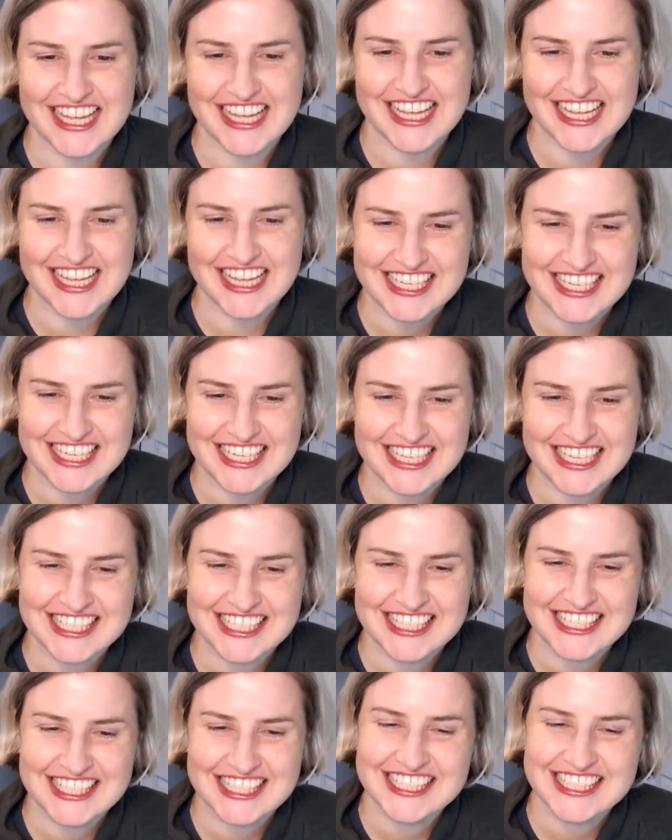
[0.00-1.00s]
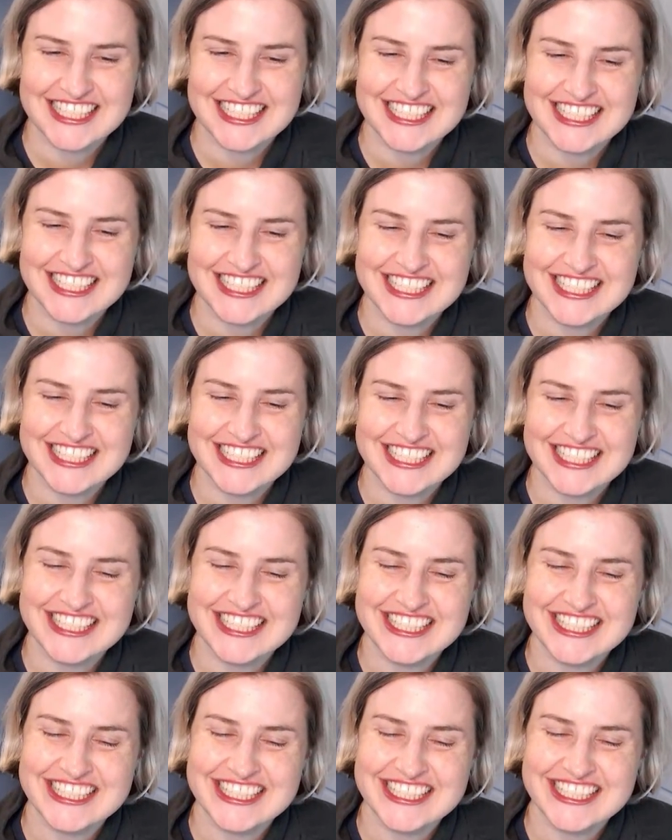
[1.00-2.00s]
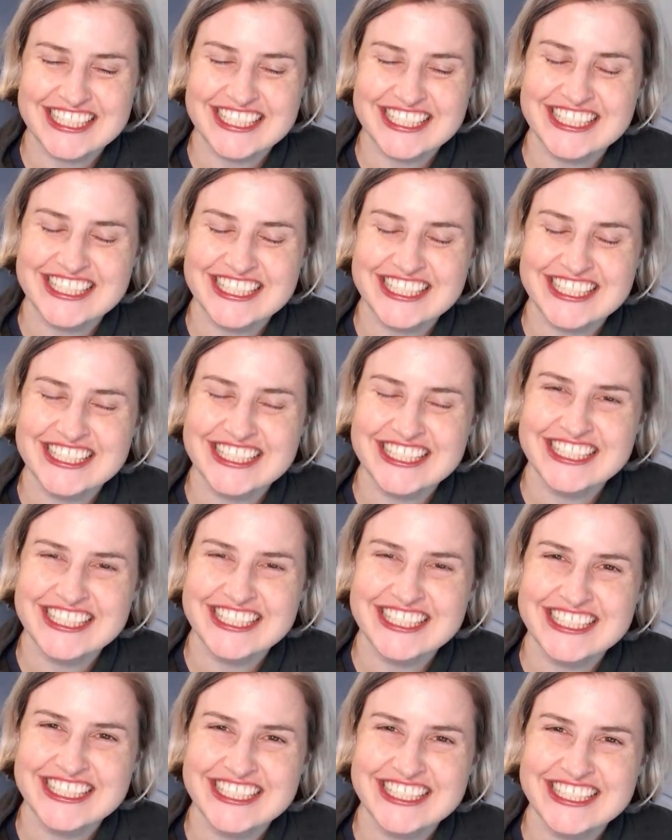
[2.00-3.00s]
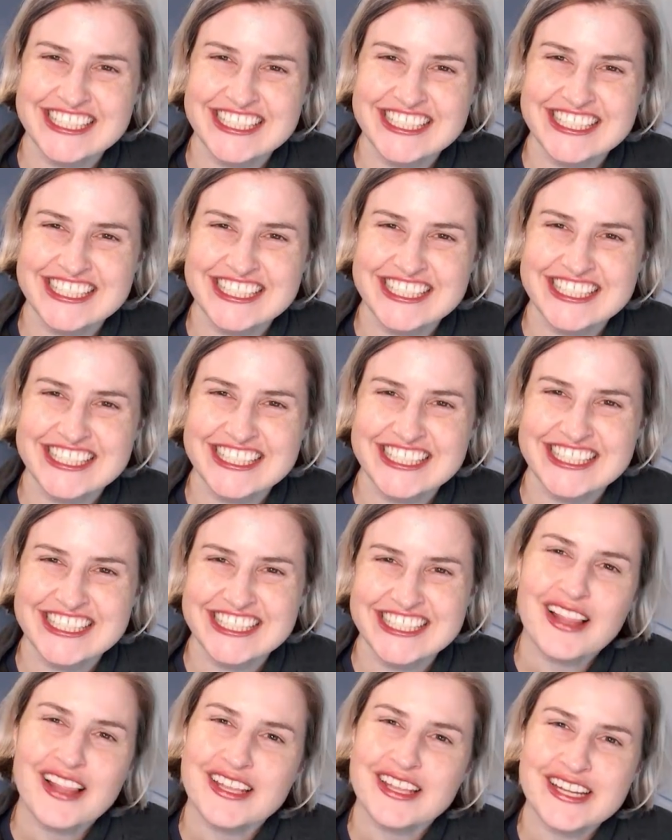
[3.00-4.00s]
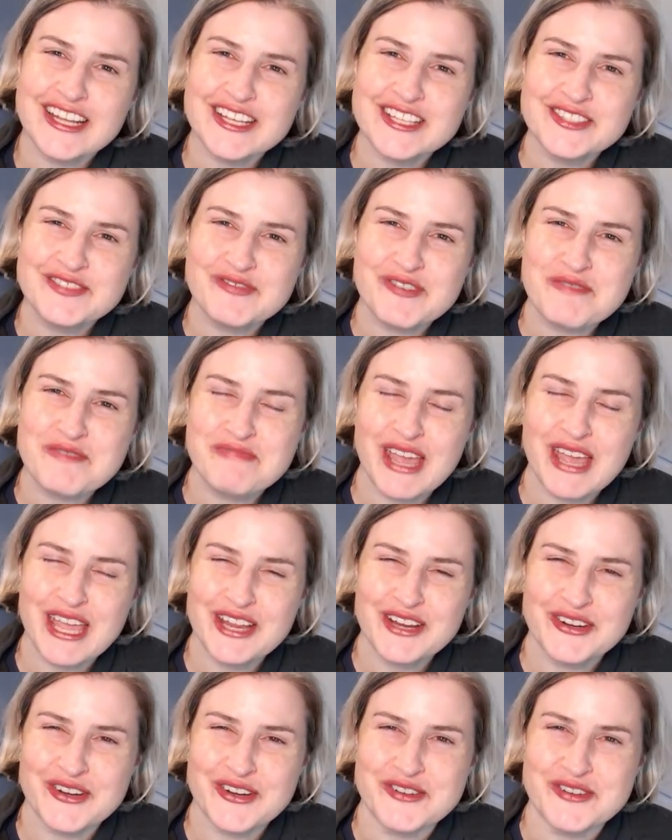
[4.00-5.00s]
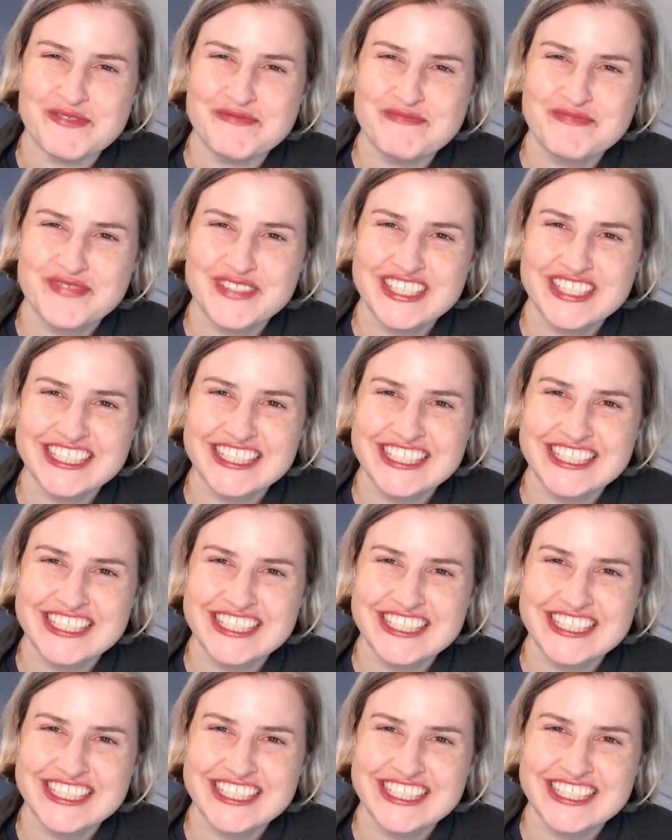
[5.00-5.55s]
and I will trim this up to where I'm looking at the camera. From Pate Group.